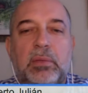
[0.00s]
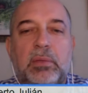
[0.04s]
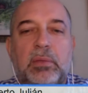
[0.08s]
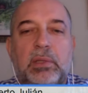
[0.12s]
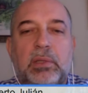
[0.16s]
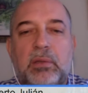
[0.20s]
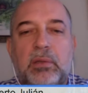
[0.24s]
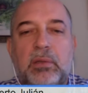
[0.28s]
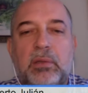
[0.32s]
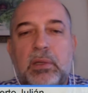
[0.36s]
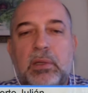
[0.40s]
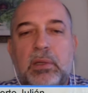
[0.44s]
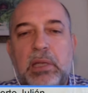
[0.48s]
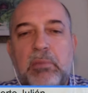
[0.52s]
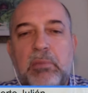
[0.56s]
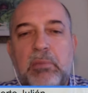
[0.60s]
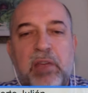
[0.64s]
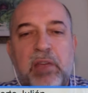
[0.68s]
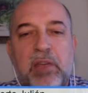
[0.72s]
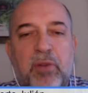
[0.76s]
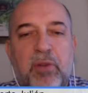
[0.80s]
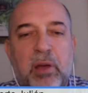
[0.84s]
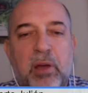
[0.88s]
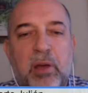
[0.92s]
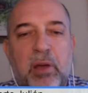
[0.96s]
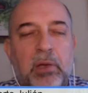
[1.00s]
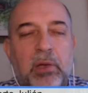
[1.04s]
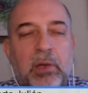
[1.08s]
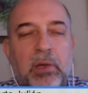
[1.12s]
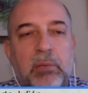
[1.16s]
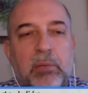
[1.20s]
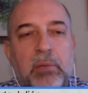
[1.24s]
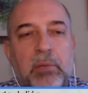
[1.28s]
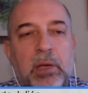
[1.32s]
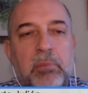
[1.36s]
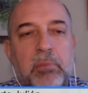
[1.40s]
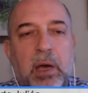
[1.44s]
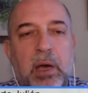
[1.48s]
in my family, my
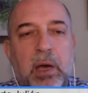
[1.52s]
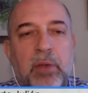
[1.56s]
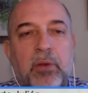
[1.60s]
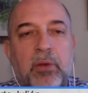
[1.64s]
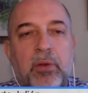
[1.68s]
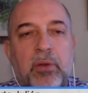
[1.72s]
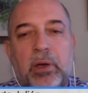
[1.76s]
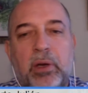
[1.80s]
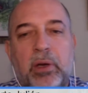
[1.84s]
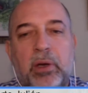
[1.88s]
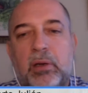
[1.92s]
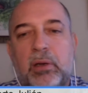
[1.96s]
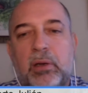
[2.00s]
mother and